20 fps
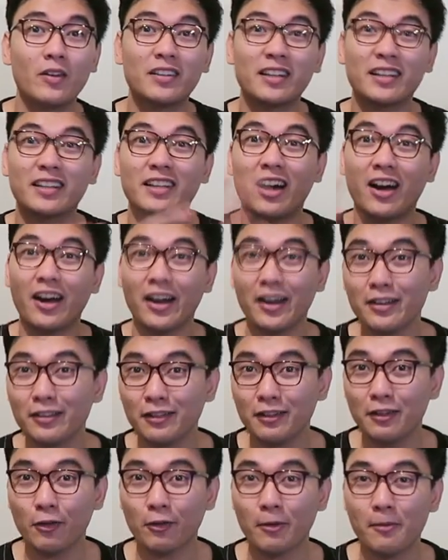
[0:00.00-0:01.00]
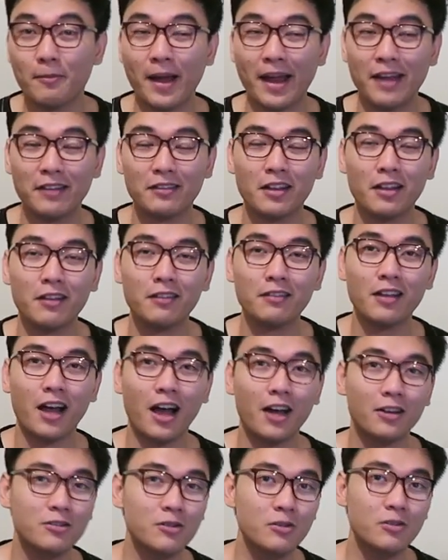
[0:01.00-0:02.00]
The guys look amazing
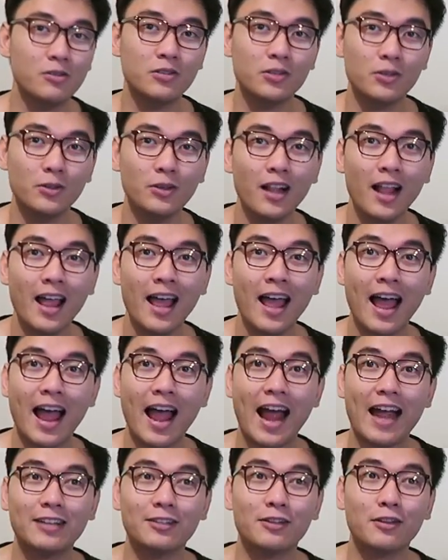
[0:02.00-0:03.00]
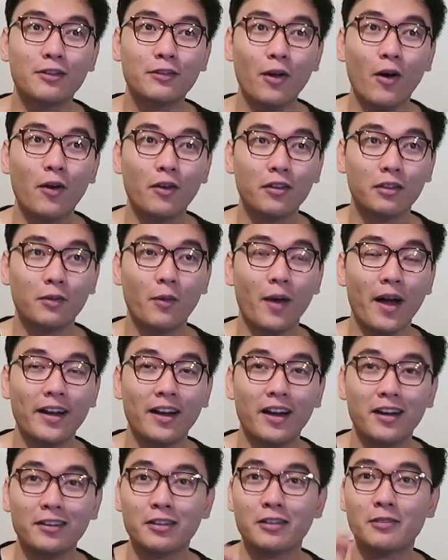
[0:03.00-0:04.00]
as usual, and the song's quite
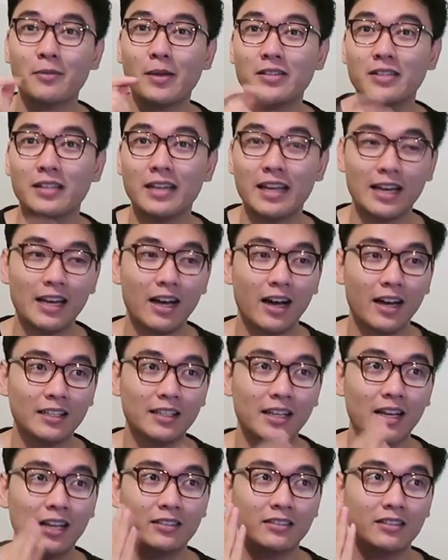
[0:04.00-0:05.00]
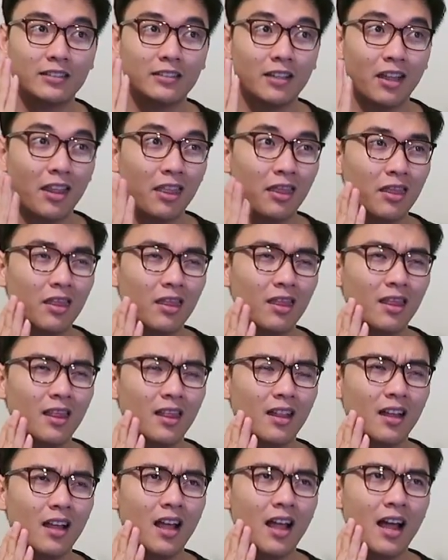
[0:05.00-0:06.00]
nice, especially like
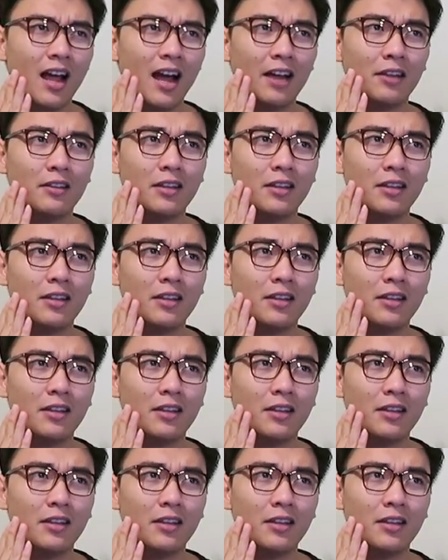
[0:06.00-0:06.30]
I